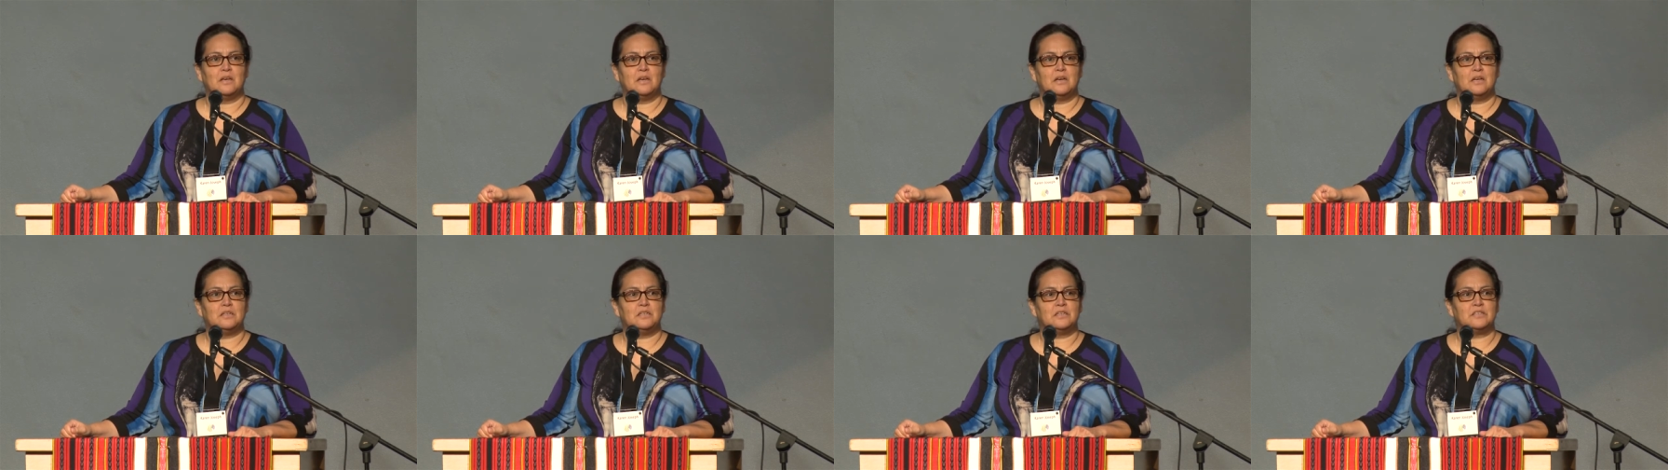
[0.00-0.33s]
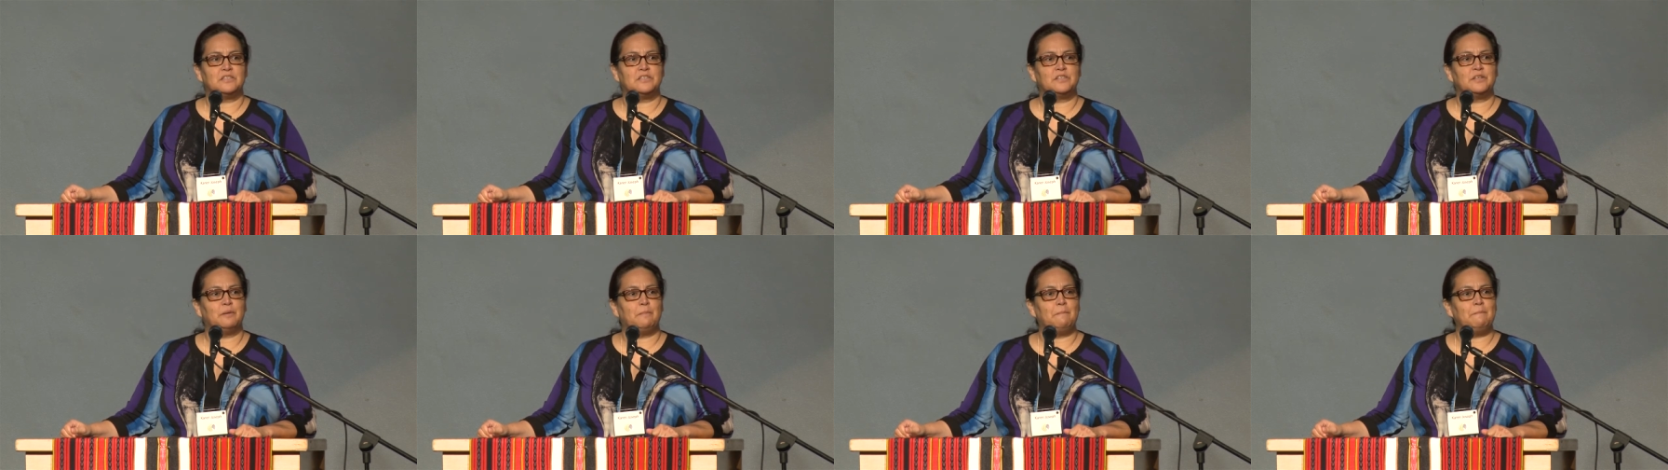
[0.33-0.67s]
It
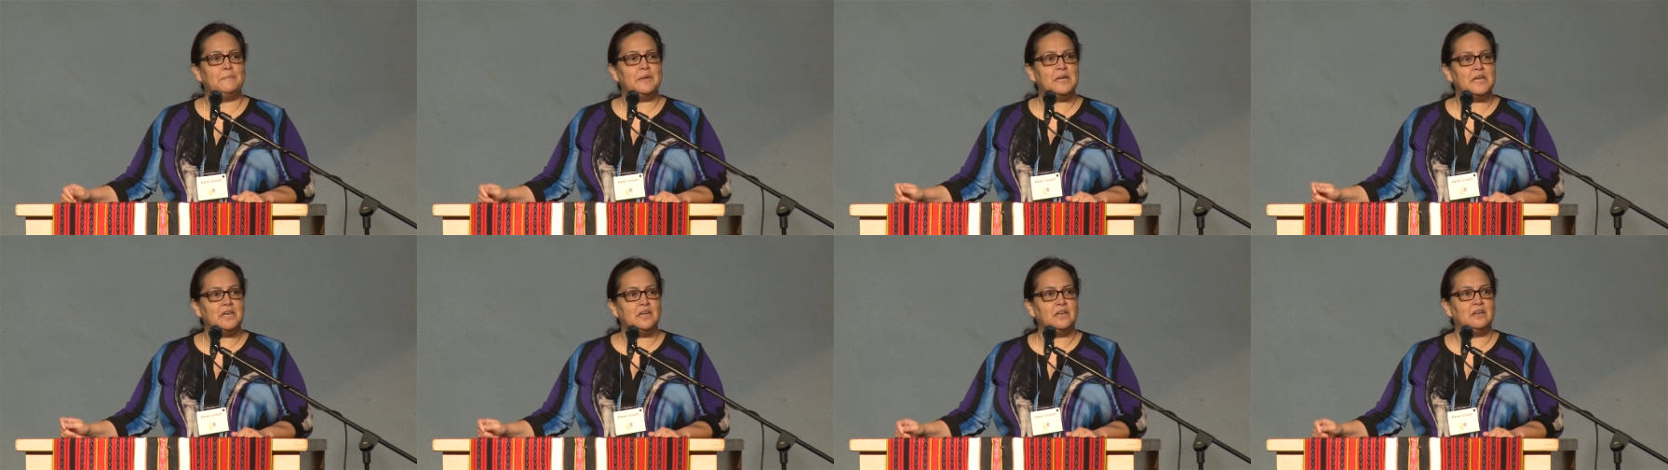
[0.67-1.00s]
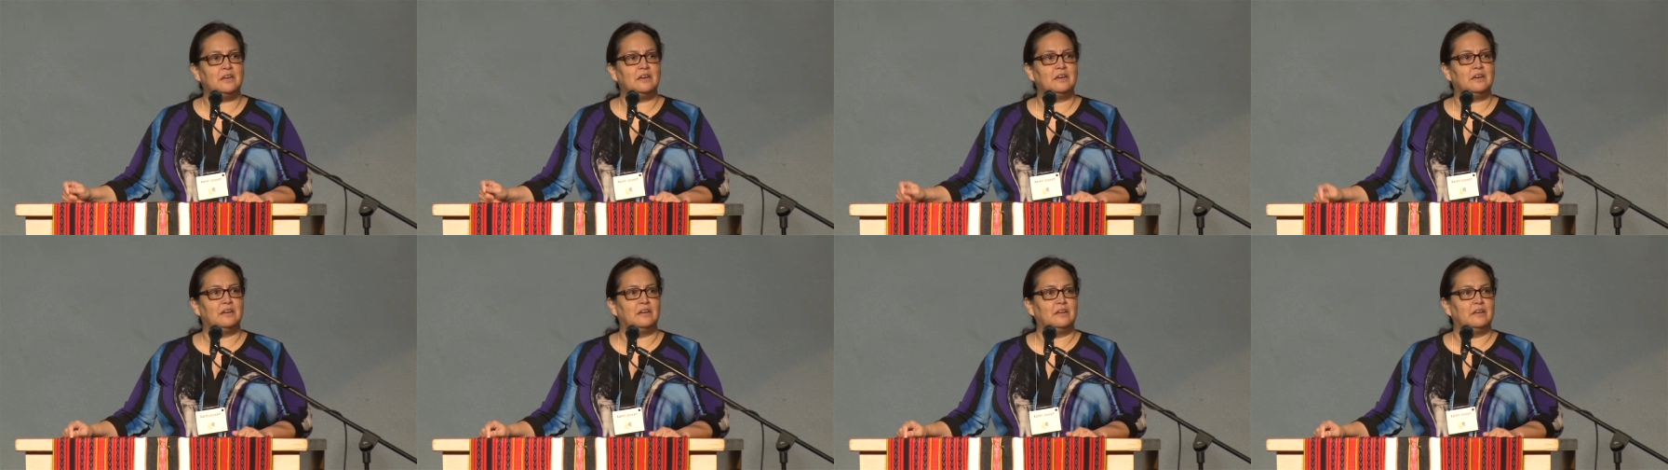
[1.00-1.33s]
doesn't
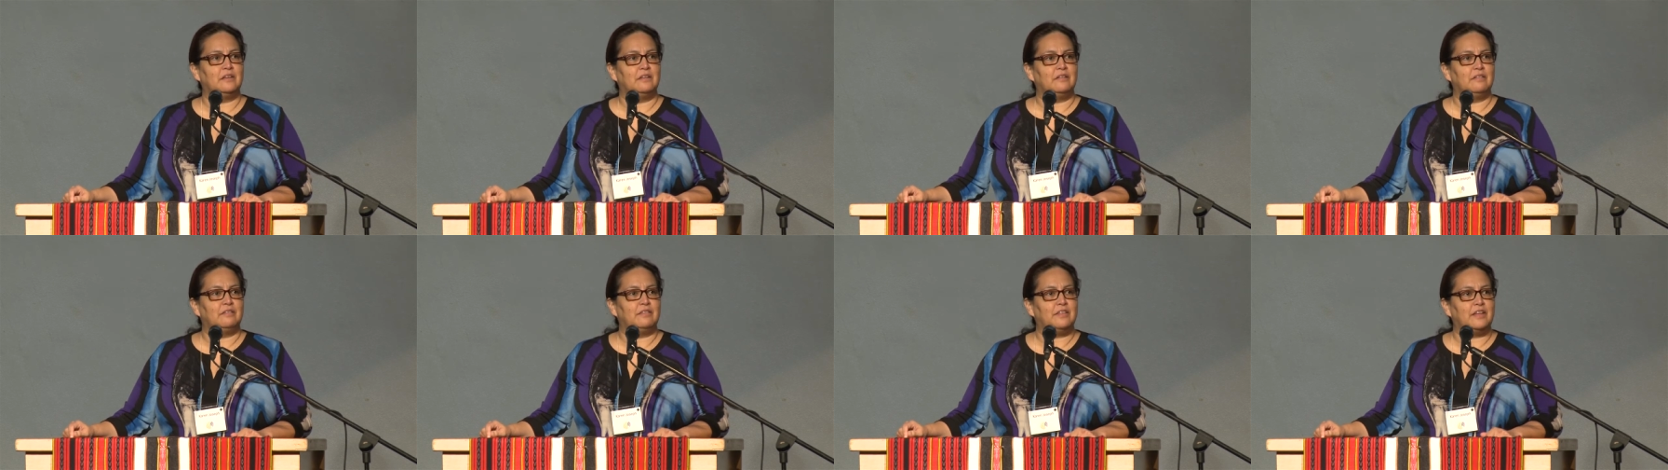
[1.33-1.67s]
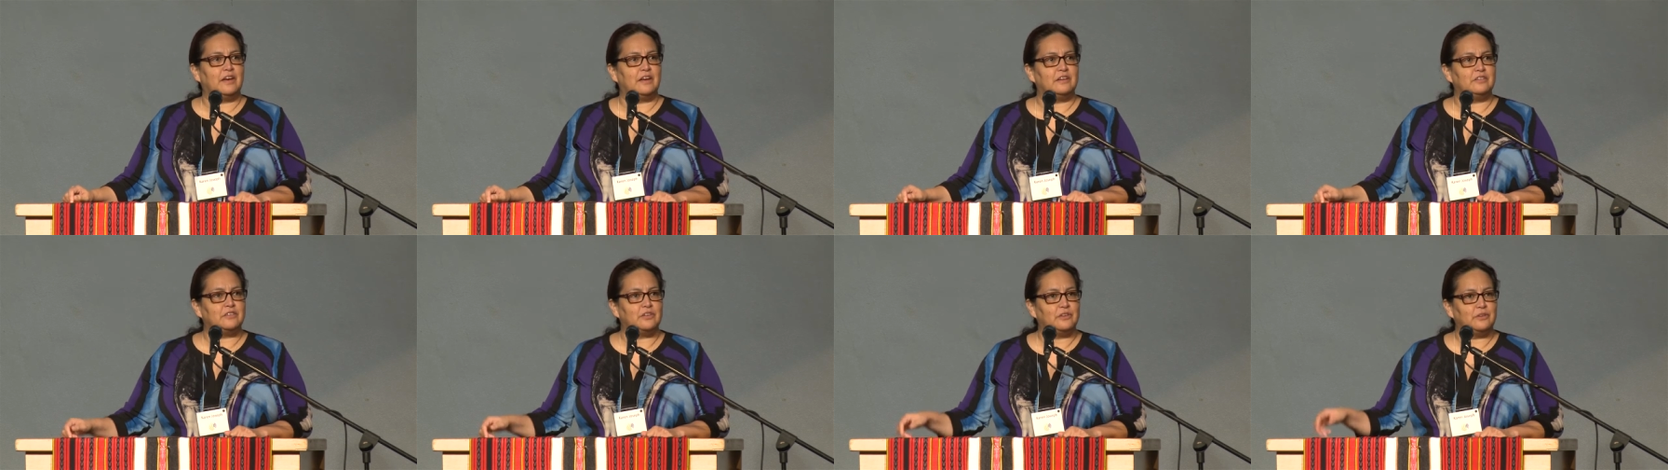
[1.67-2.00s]
mean
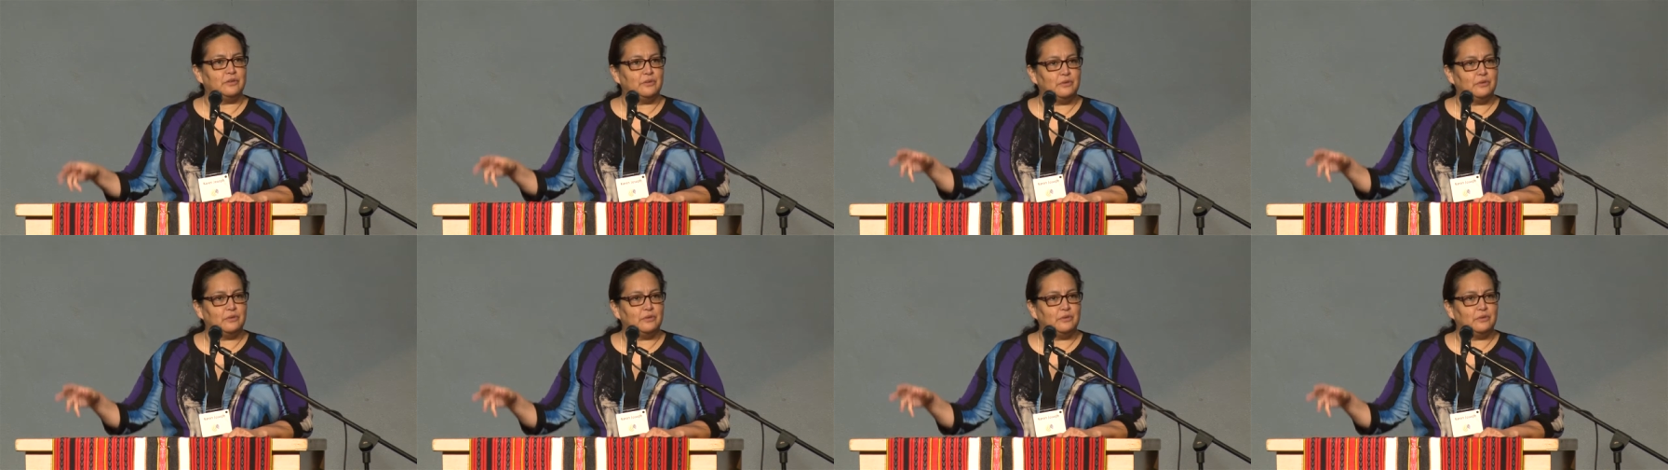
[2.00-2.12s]
that